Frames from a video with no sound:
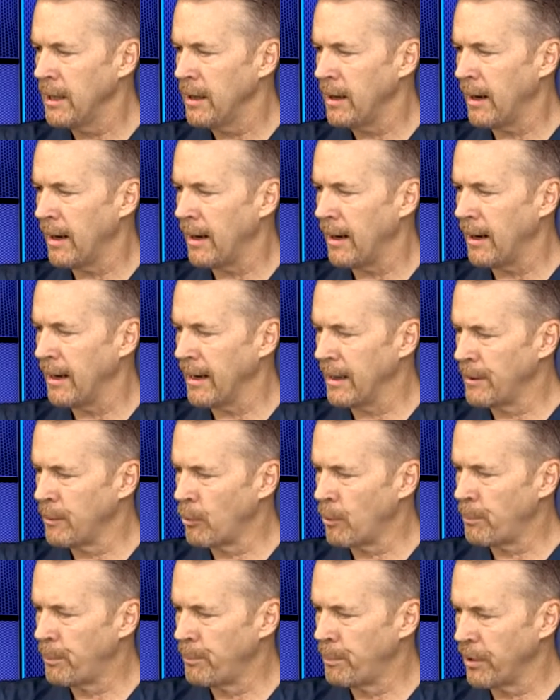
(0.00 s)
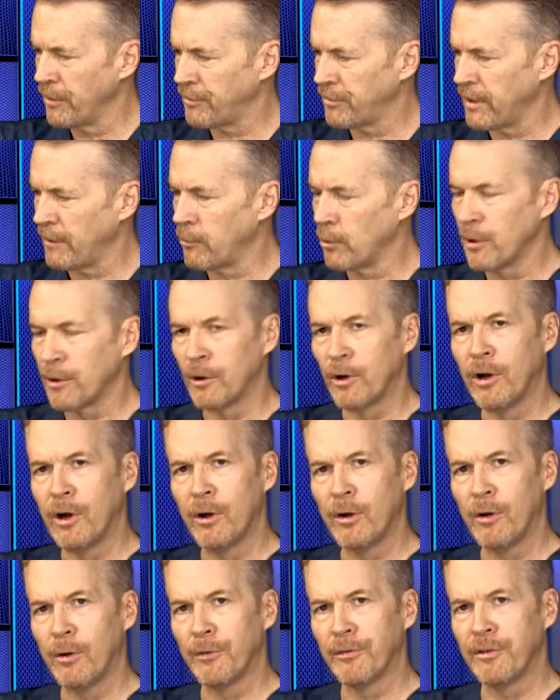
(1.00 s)
then we'll put several little
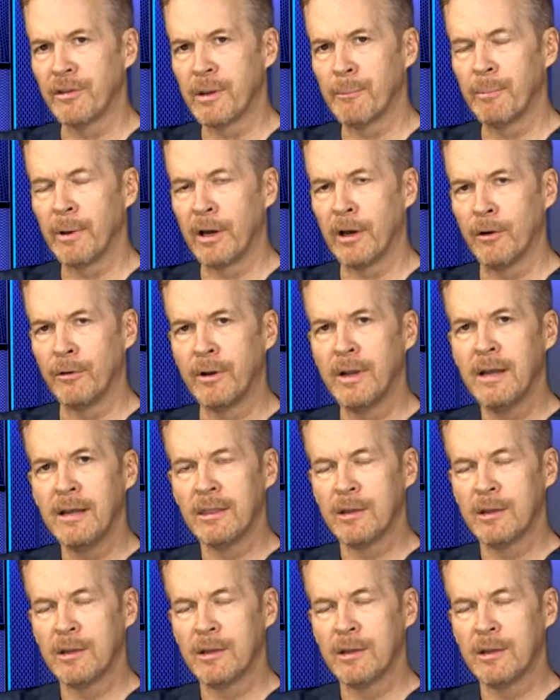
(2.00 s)
holes in the bone